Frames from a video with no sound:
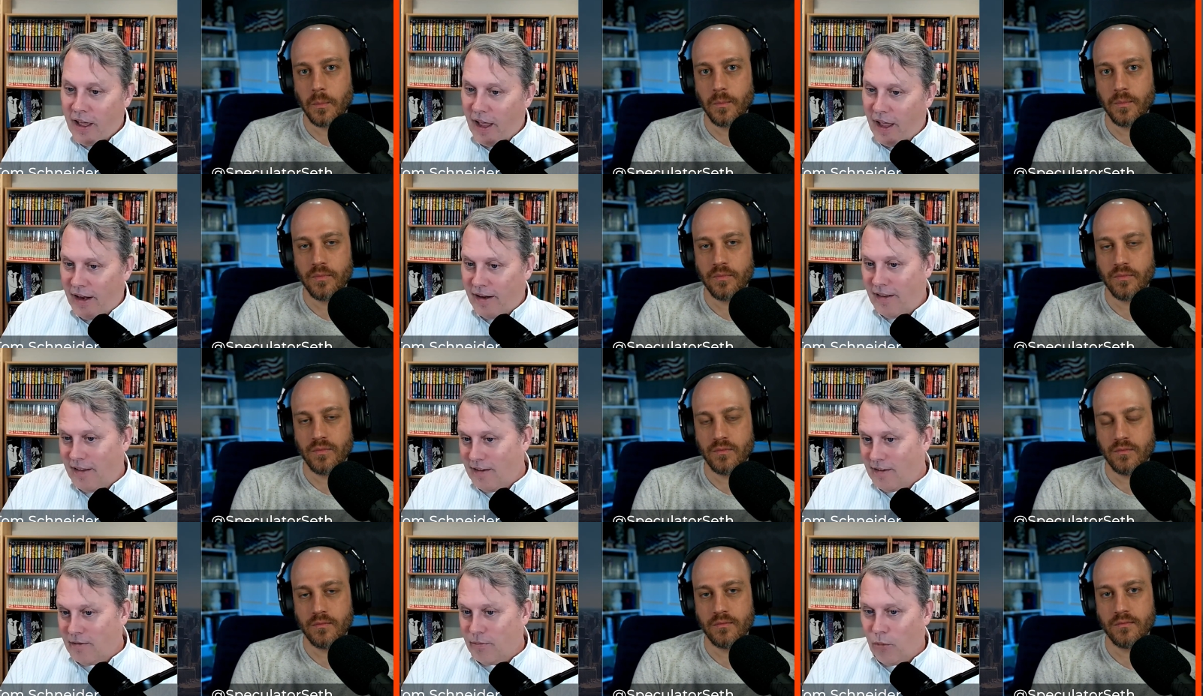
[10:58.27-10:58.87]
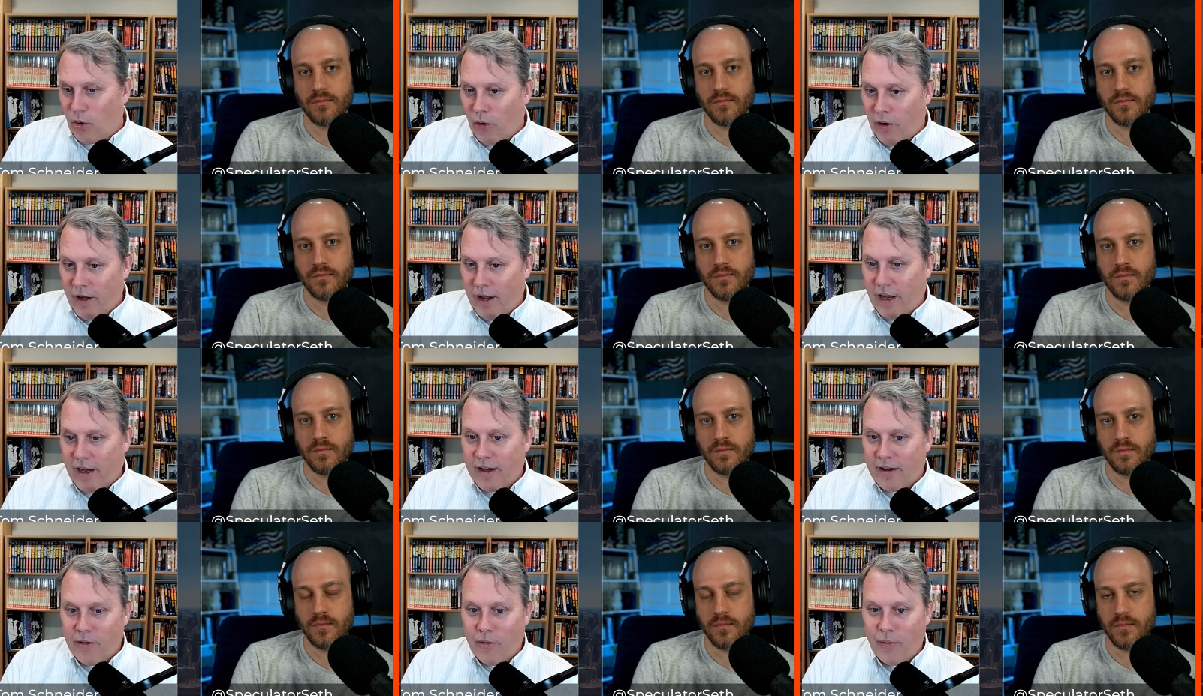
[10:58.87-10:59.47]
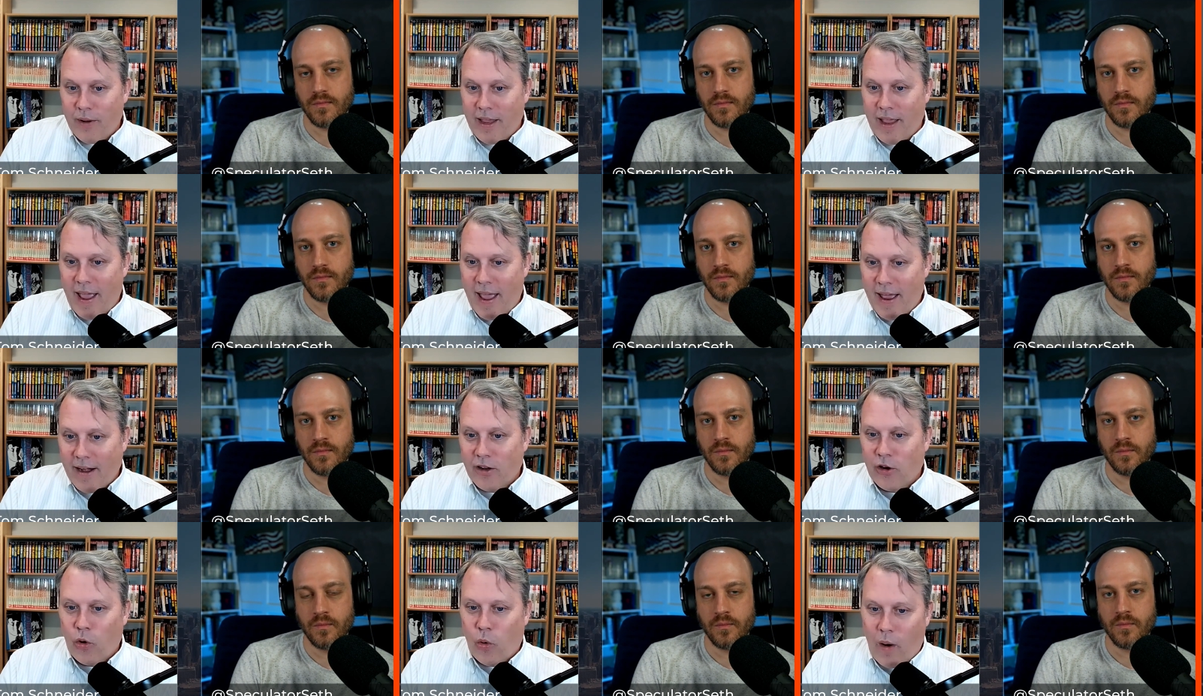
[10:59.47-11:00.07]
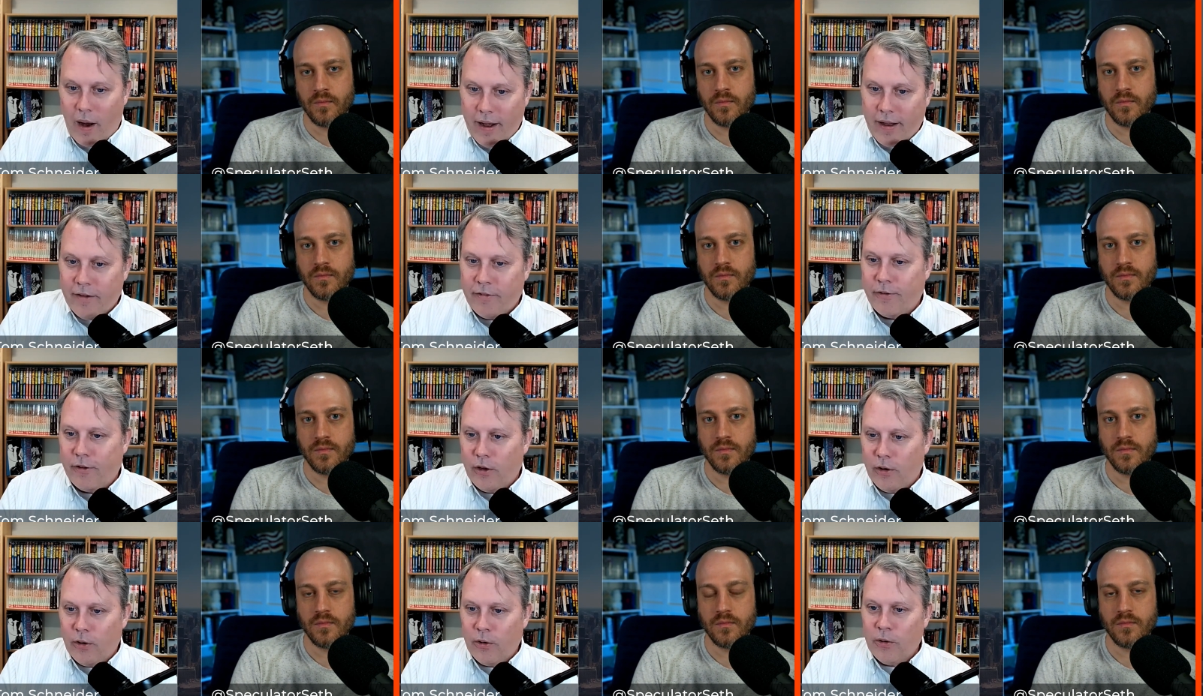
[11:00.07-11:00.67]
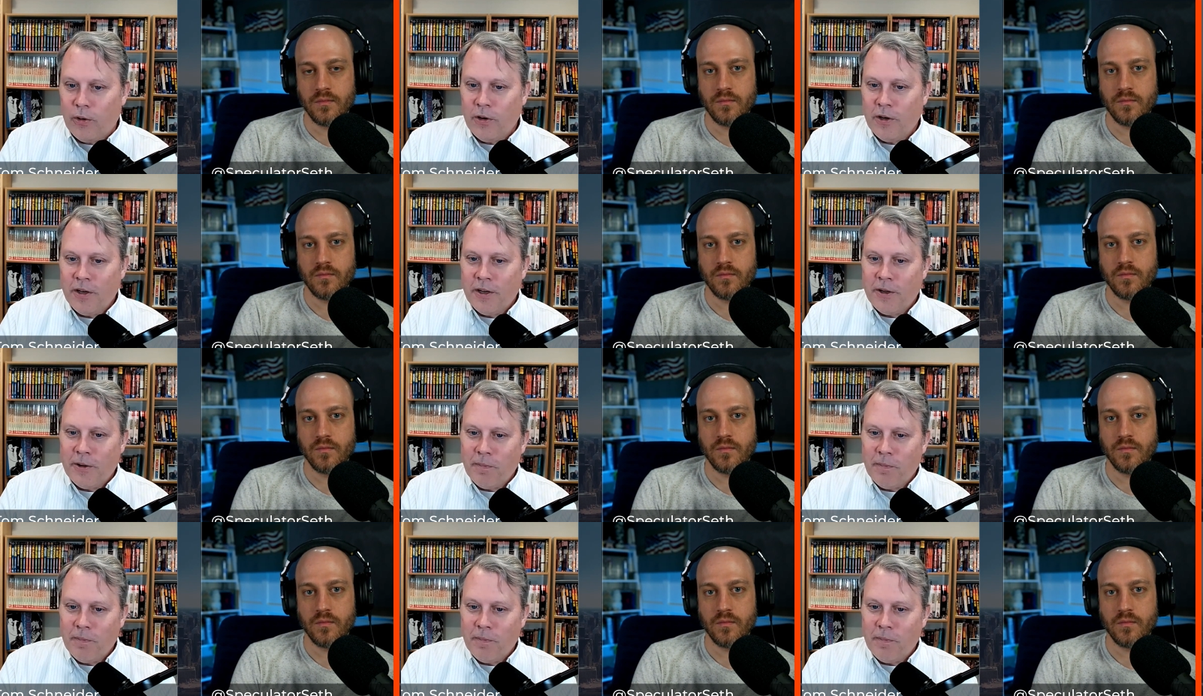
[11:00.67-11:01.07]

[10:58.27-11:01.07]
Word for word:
Speaker 1: and this morning, we had quite a few